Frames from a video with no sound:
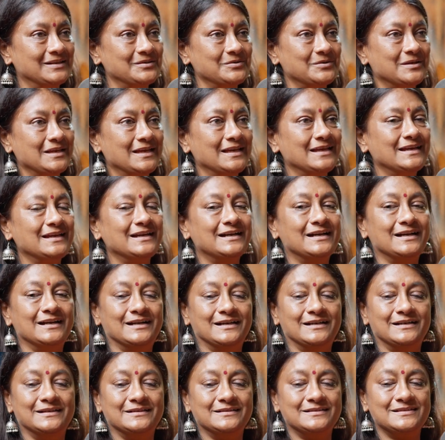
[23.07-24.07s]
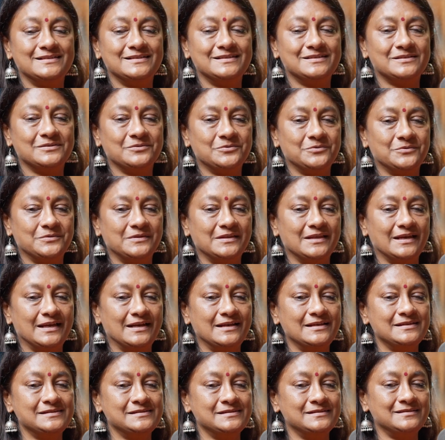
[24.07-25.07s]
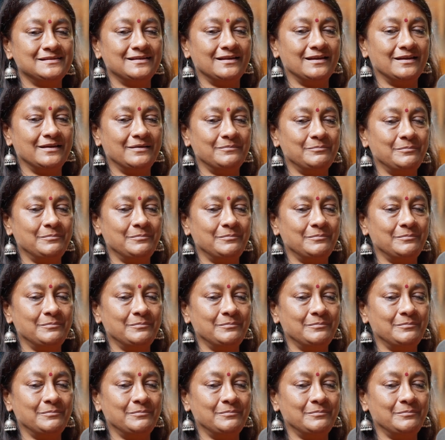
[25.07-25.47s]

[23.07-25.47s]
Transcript: Okay, so there is